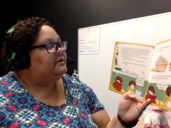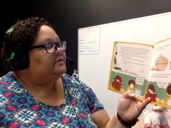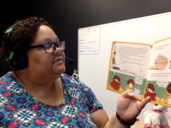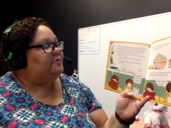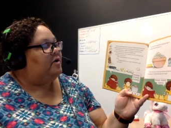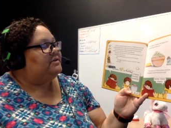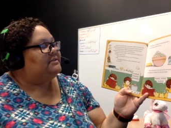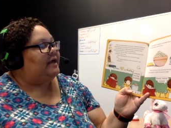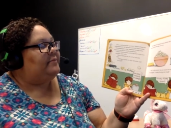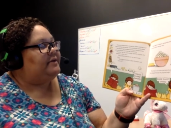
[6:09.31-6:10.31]
The smallest
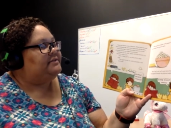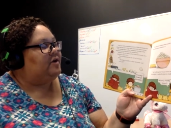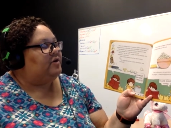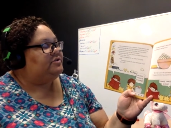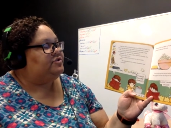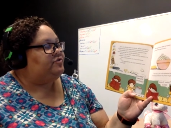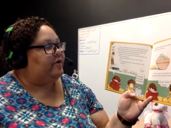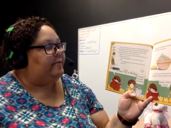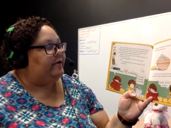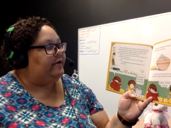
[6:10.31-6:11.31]
type is called
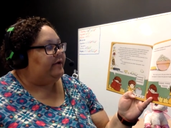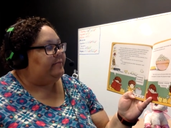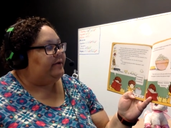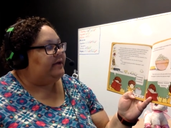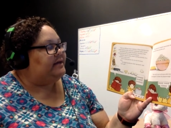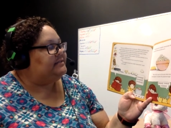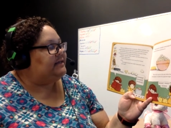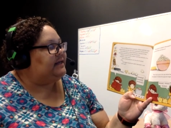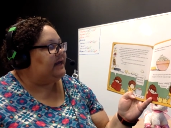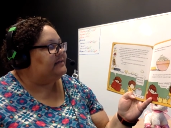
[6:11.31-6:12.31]
strawberry because
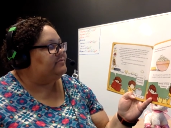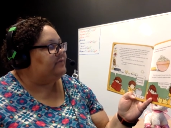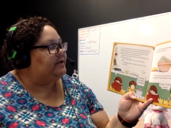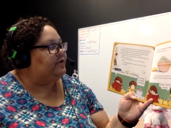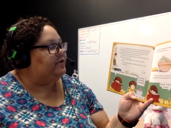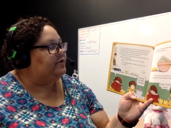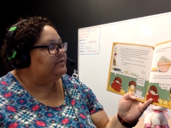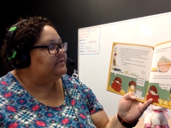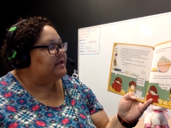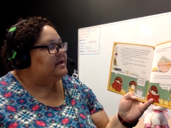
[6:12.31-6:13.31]
it has red kernels